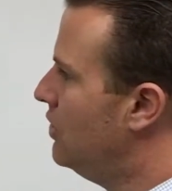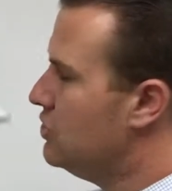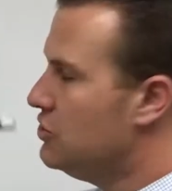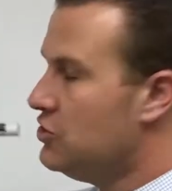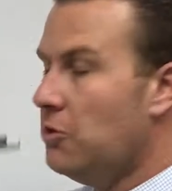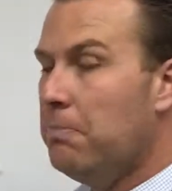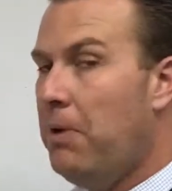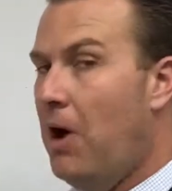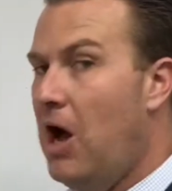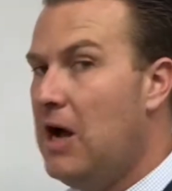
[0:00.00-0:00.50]

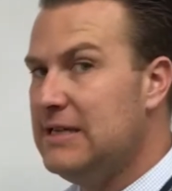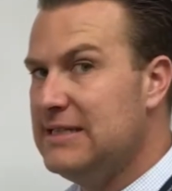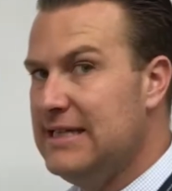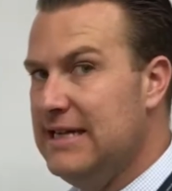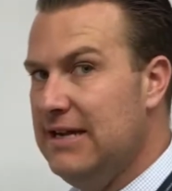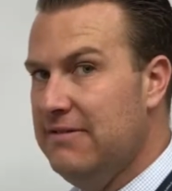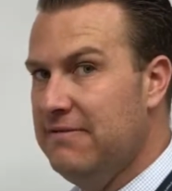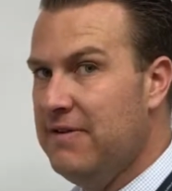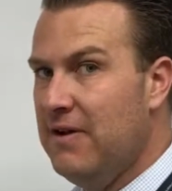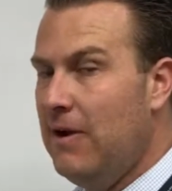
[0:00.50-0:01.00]
So
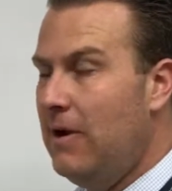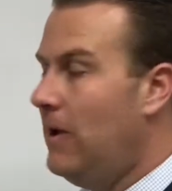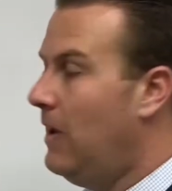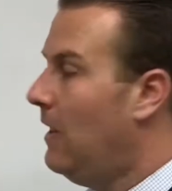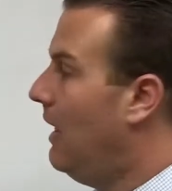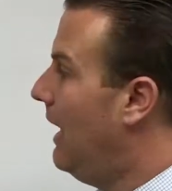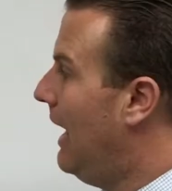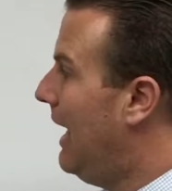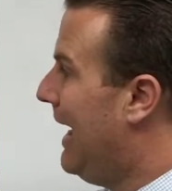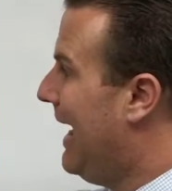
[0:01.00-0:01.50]
positive,
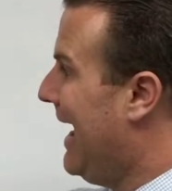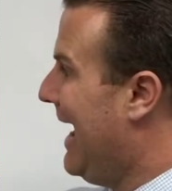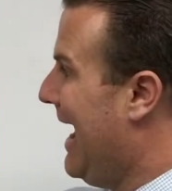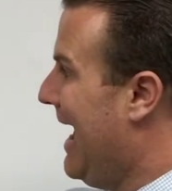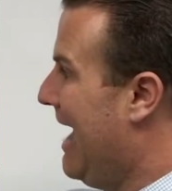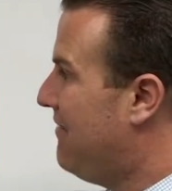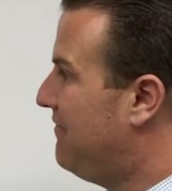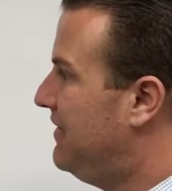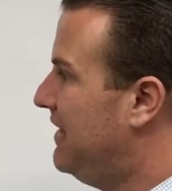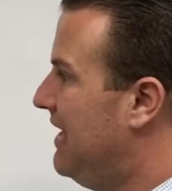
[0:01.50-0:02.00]
I
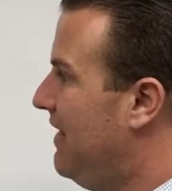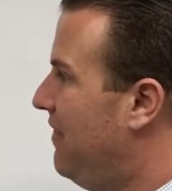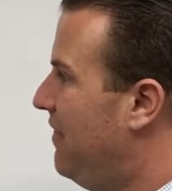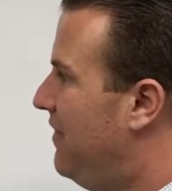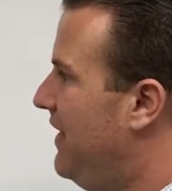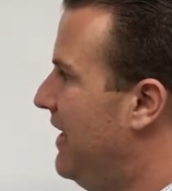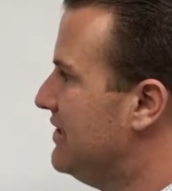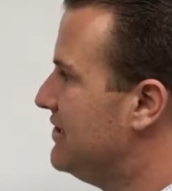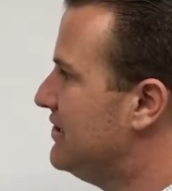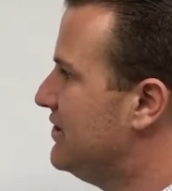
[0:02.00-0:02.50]
have to get
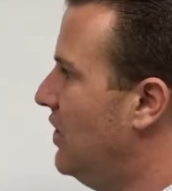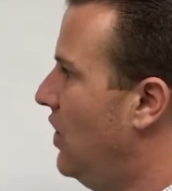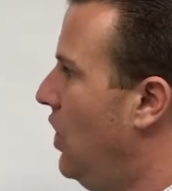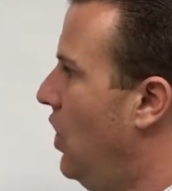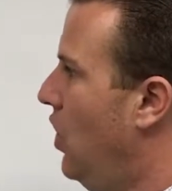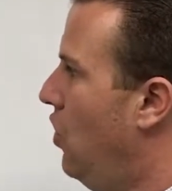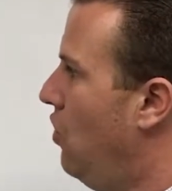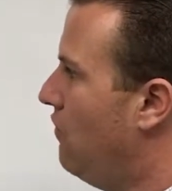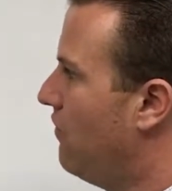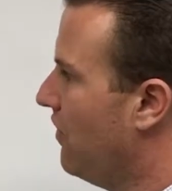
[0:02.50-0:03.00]
this
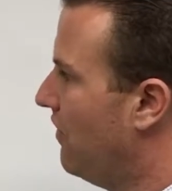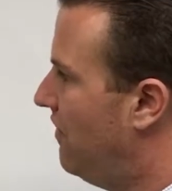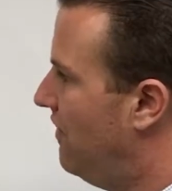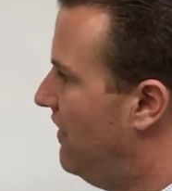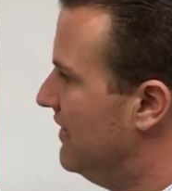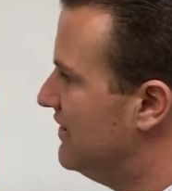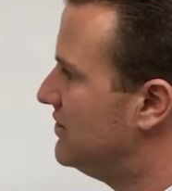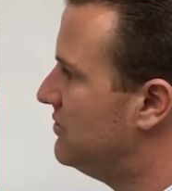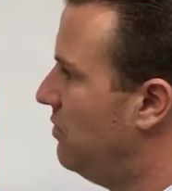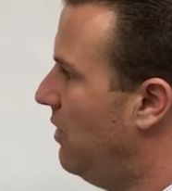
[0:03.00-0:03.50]
over
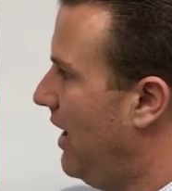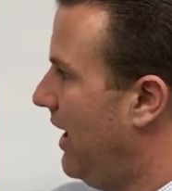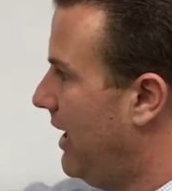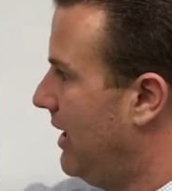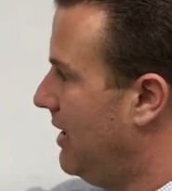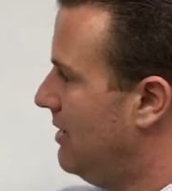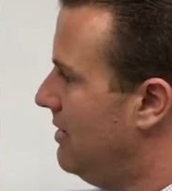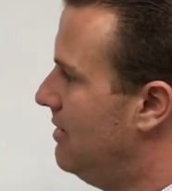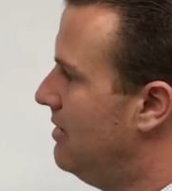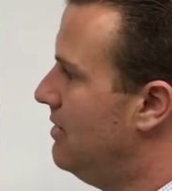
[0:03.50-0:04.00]
this
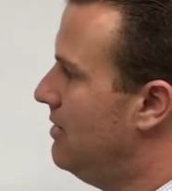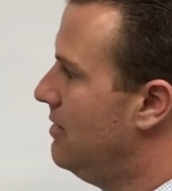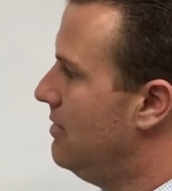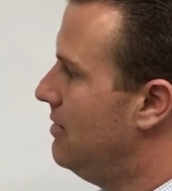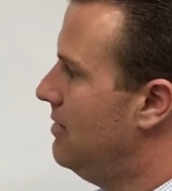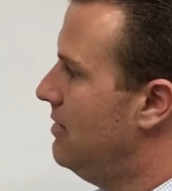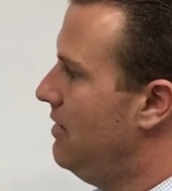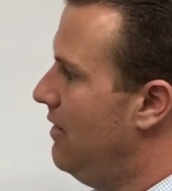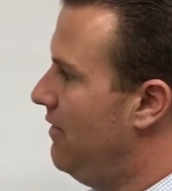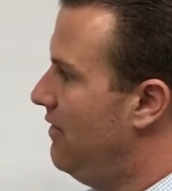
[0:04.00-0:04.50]
way.
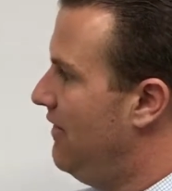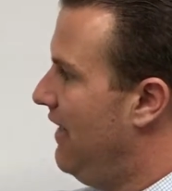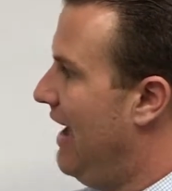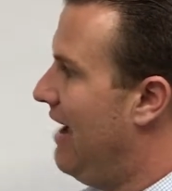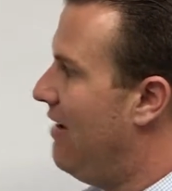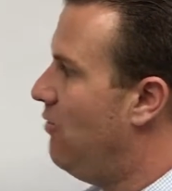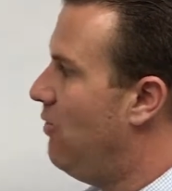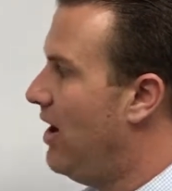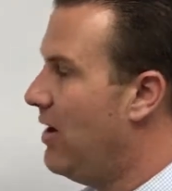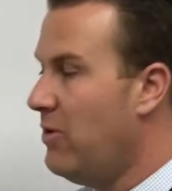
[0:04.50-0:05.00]

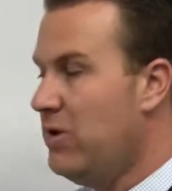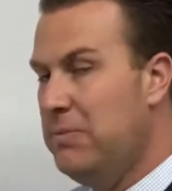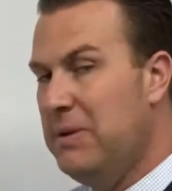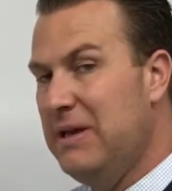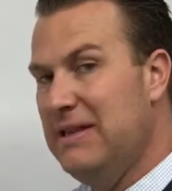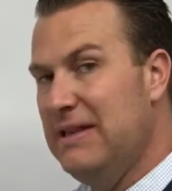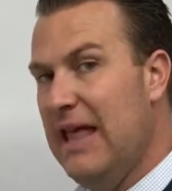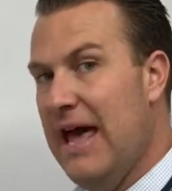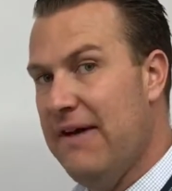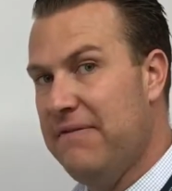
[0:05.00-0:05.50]
That way would be
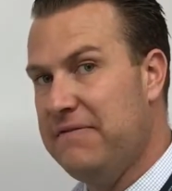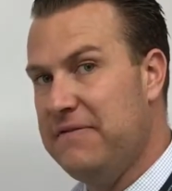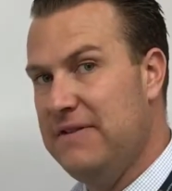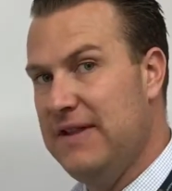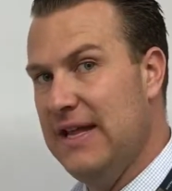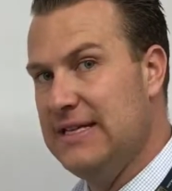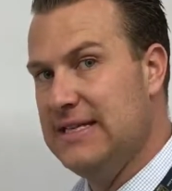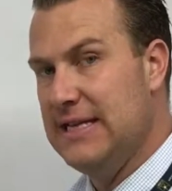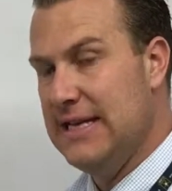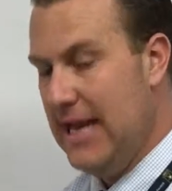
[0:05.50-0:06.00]
left.
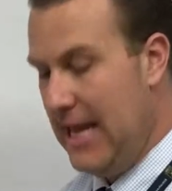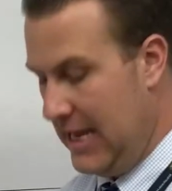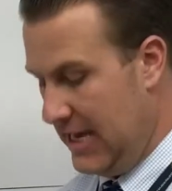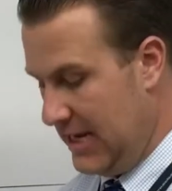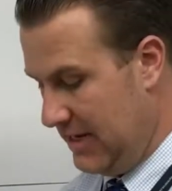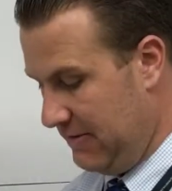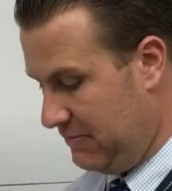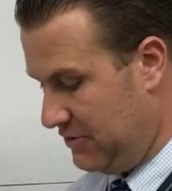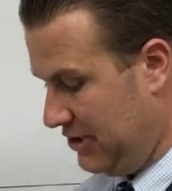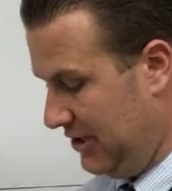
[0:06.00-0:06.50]
That's a
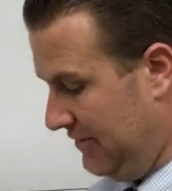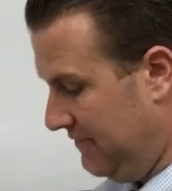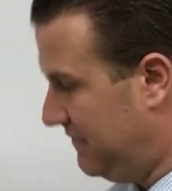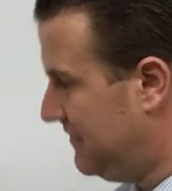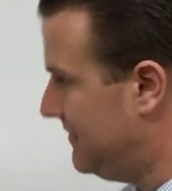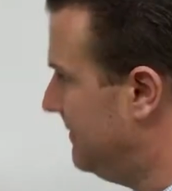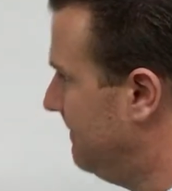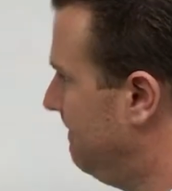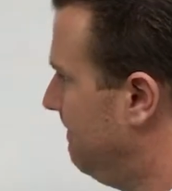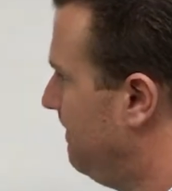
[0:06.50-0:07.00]
negative
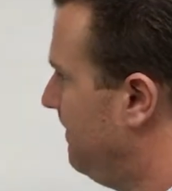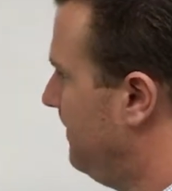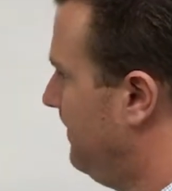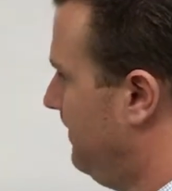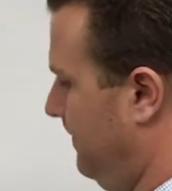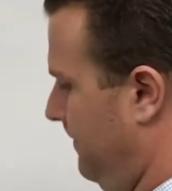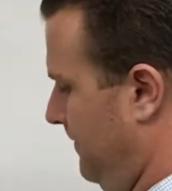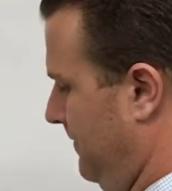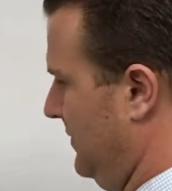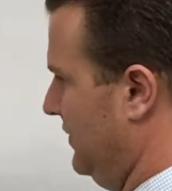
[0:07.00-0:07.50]
shift.
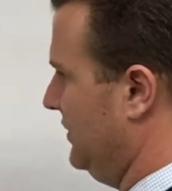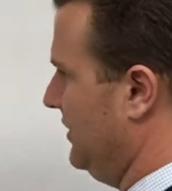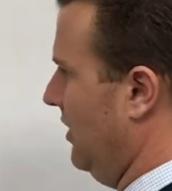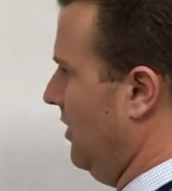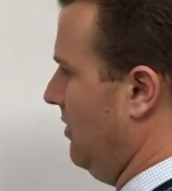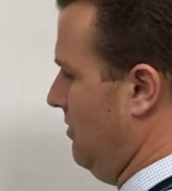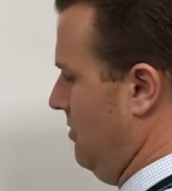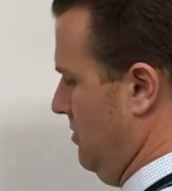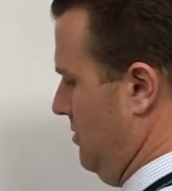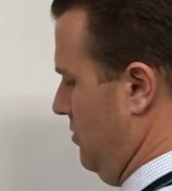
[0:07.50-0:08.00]

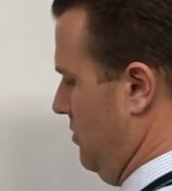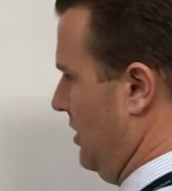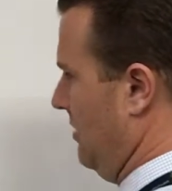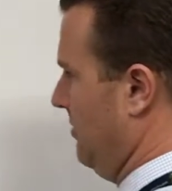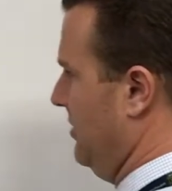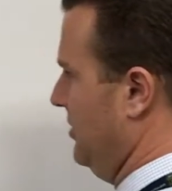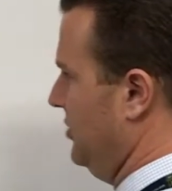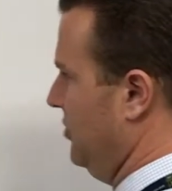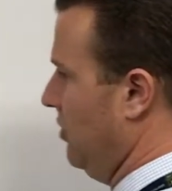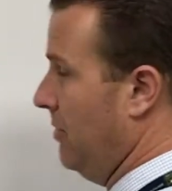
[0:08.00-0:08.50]
So what
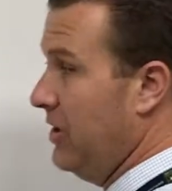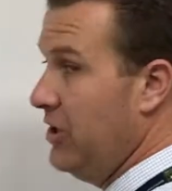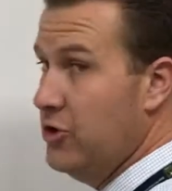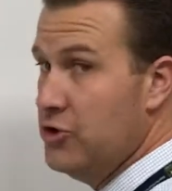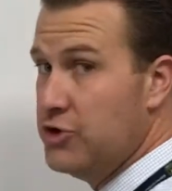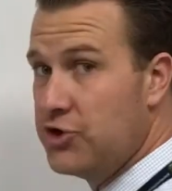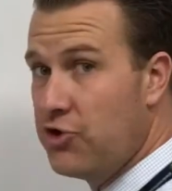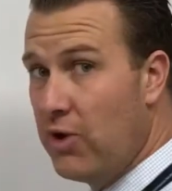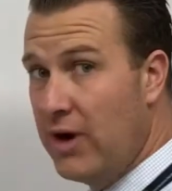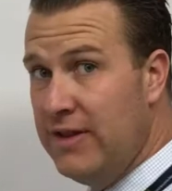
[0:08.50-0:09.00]
I'm going to
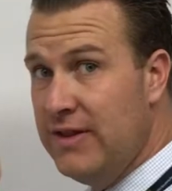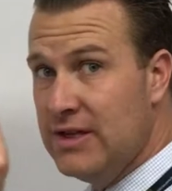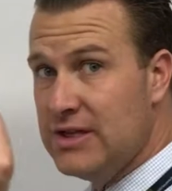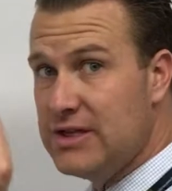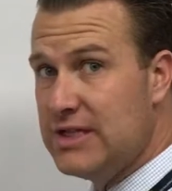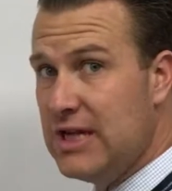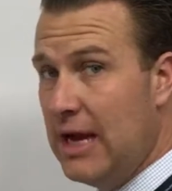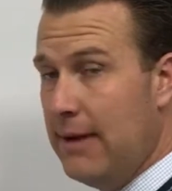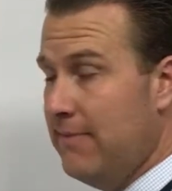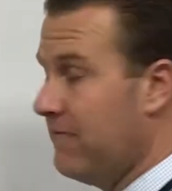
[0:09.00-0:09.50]
use green this
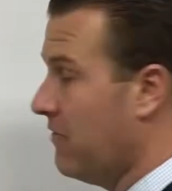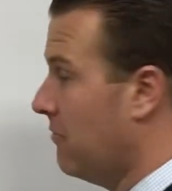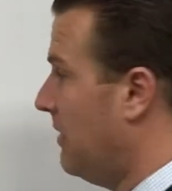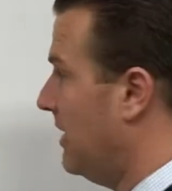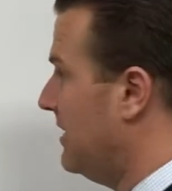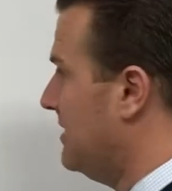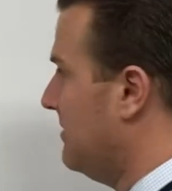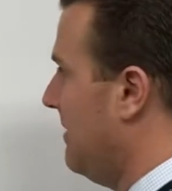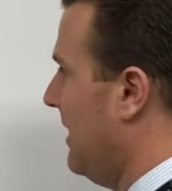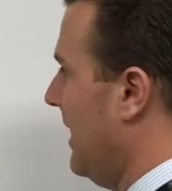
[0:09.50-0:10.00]
time for
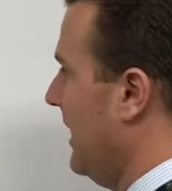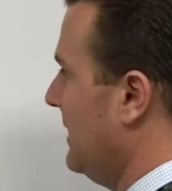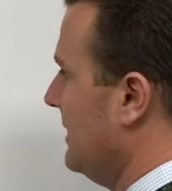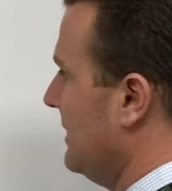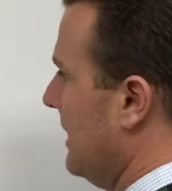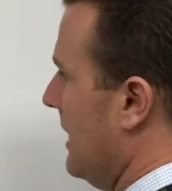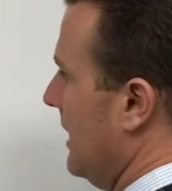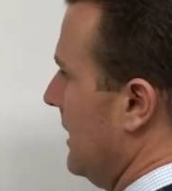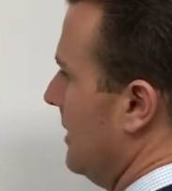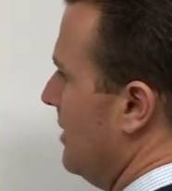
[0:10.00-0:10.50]
my demand
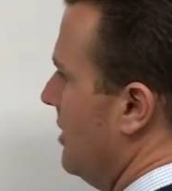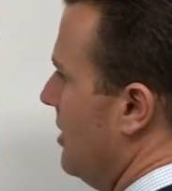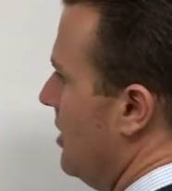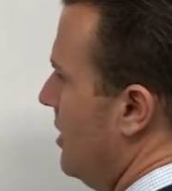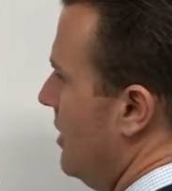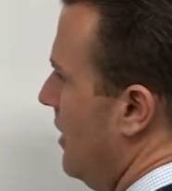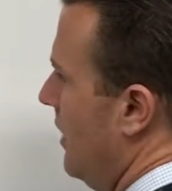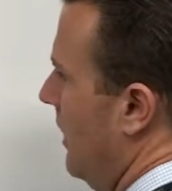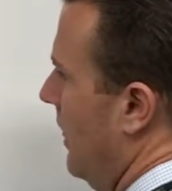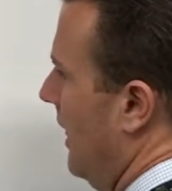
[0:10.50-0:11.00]
line.
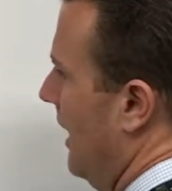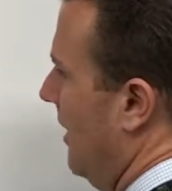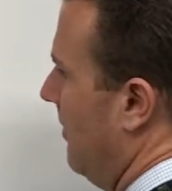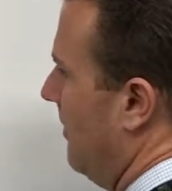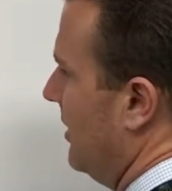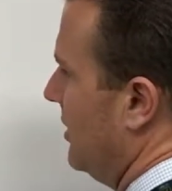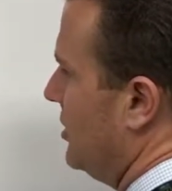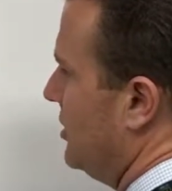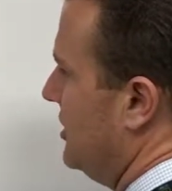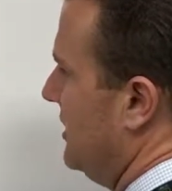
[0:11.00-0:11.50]
I'm
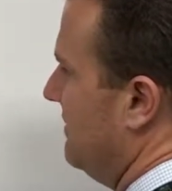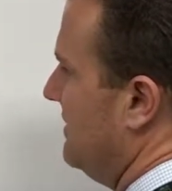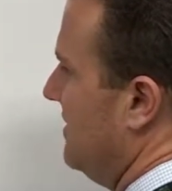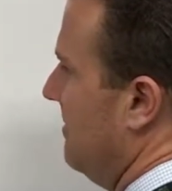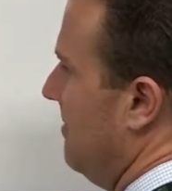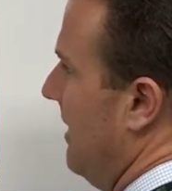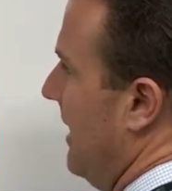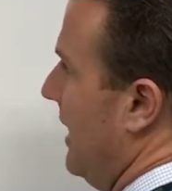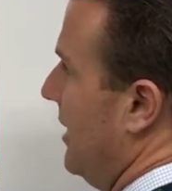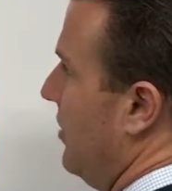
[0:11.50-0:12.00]
going to shift
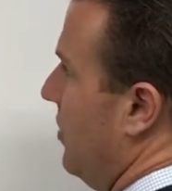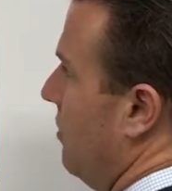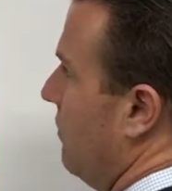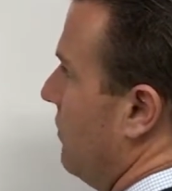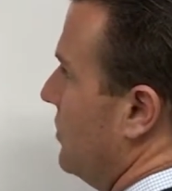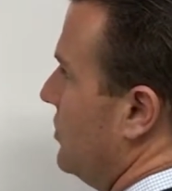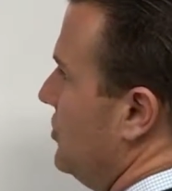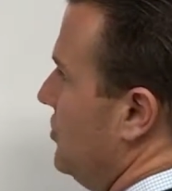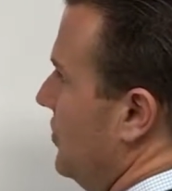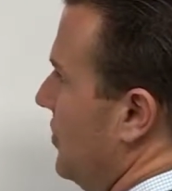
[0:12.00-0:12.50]
demand
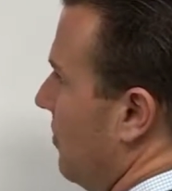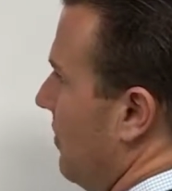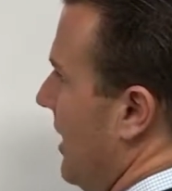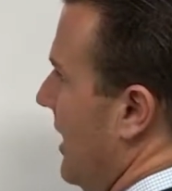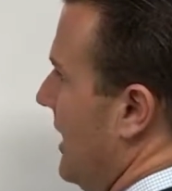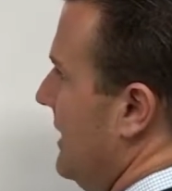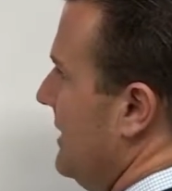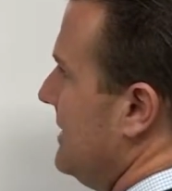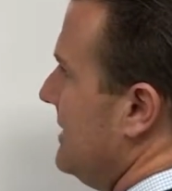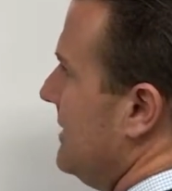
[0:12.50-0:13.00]
over to the
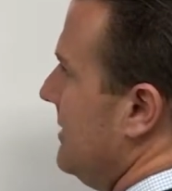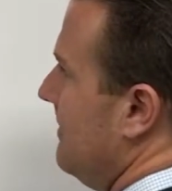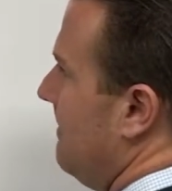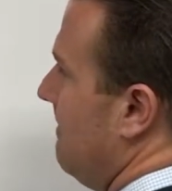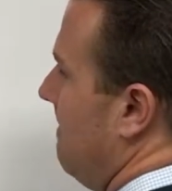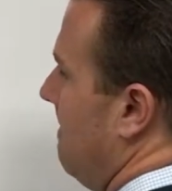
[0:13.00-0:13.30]
right.